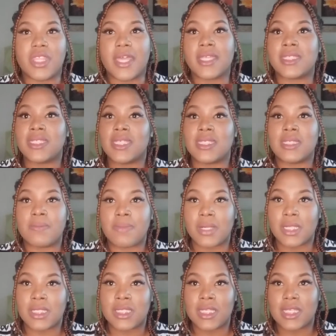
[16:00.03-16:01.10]

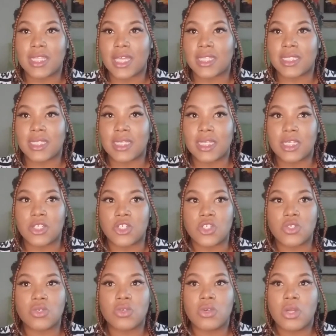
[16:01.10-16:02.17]
accessibility, that's an
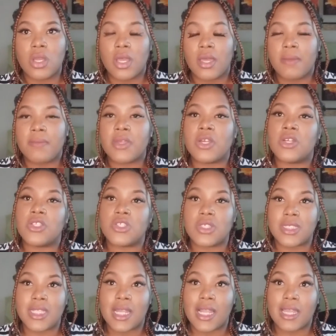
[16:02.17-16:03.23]
issue, because you're
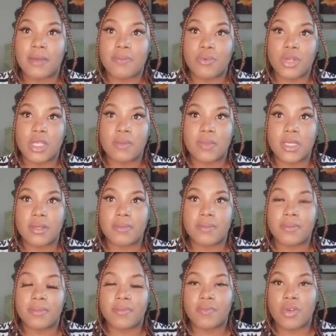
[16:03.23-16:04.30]
selling a premium
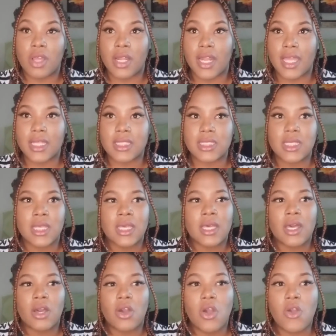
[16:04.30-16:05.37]
product
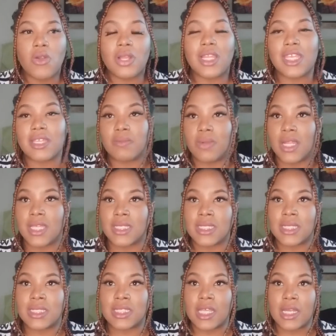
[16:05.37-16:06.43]
only at
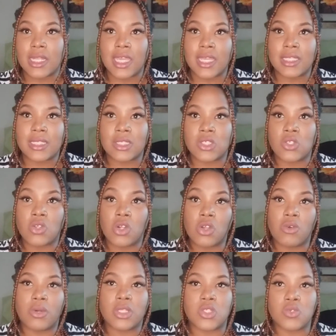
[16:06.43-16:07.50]
places that cater
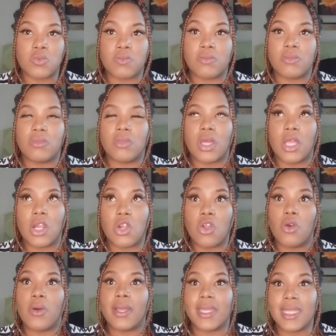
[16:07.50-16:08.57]
to
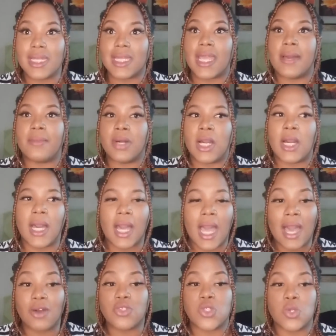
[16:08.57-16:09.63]
lower income
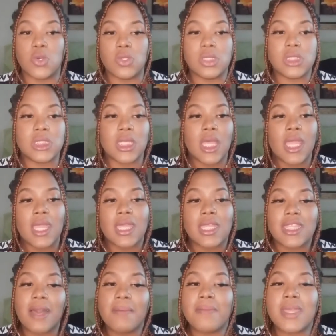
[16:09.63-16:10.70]
households.
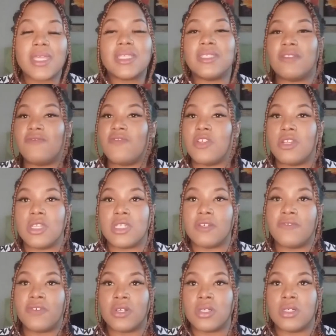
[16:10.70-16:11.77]
That makes it very
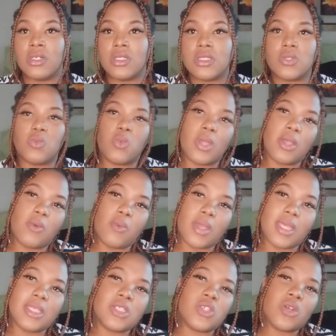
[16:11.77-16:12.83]
difficult. Where
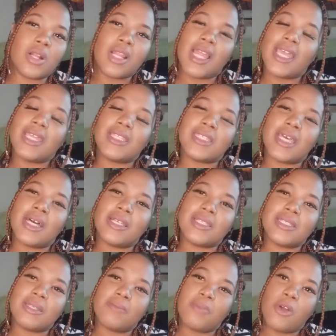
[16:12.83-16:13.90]
is your clientele
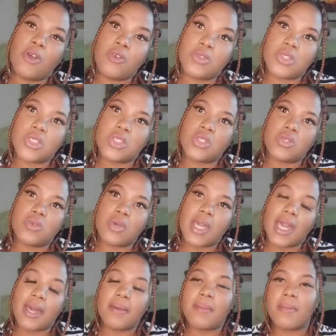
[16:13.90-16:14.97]
supposed to
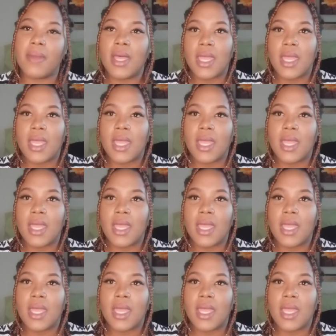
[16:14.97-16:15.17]
come